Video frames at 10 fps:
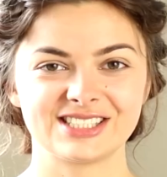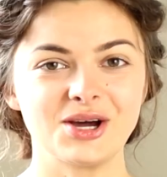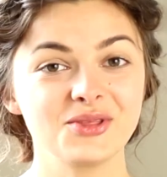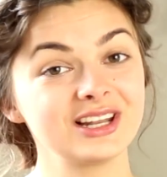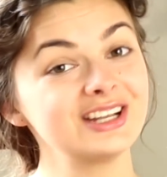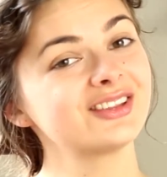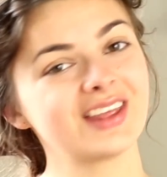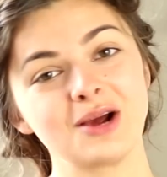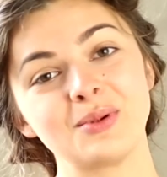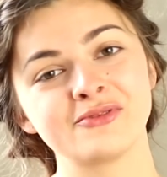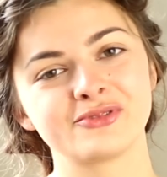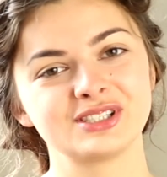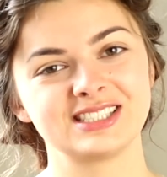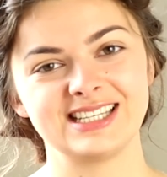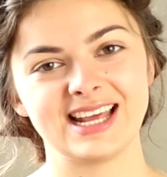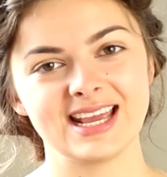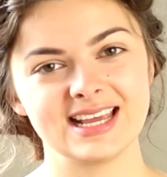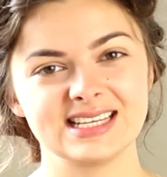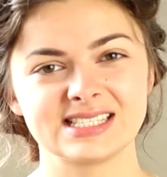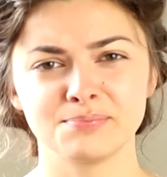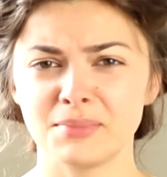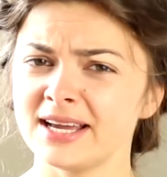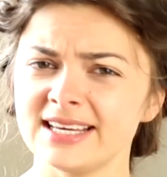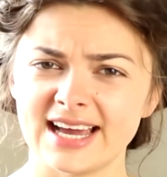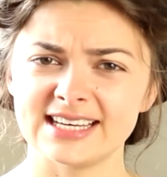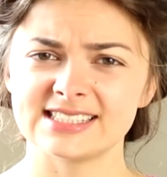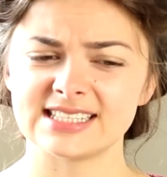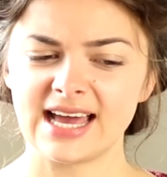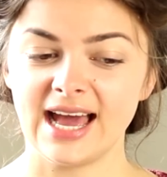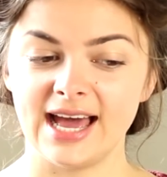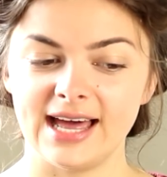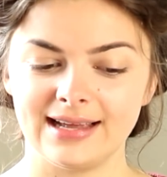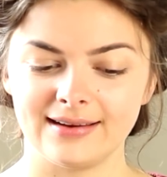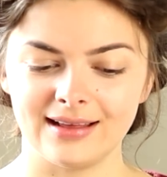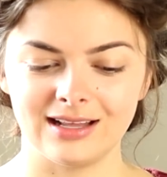So the look that I went for today is my guess at